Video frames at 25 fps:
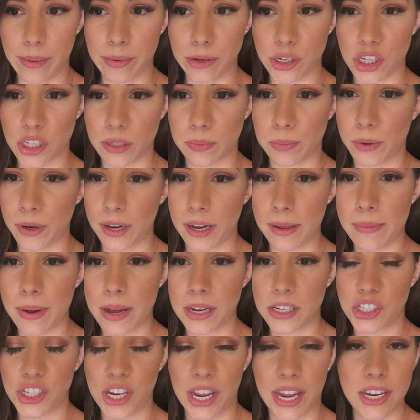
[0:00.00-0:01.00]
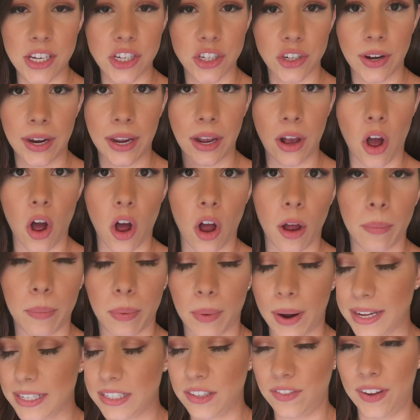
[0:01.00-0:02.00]
which is pretty much hindering all
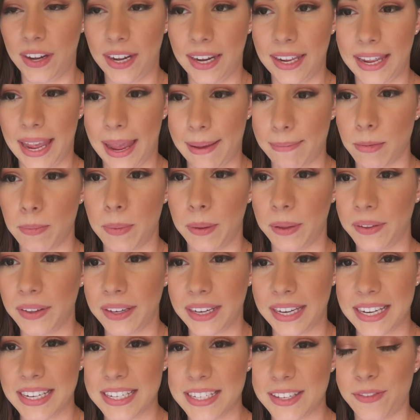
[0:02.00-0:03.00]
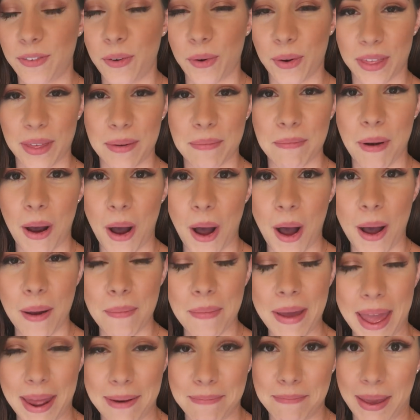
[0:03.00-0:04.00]
breastfeeding capabilities for the
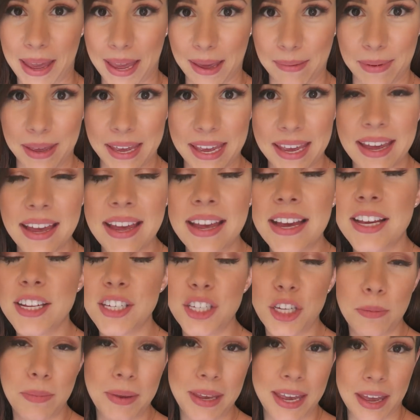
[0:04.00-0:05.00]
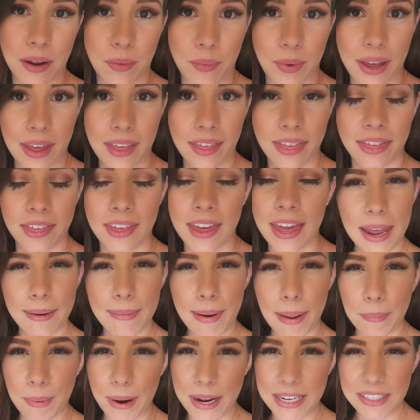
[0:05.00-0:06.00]
mom and baby to begin with. And
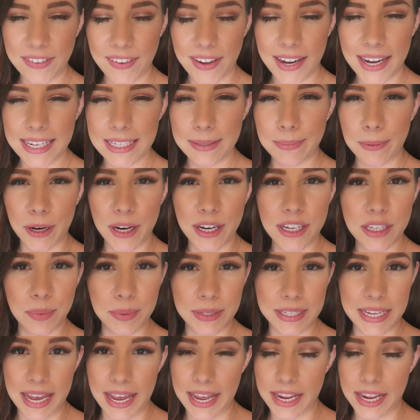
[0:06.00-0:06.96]
my breastfeeding experience was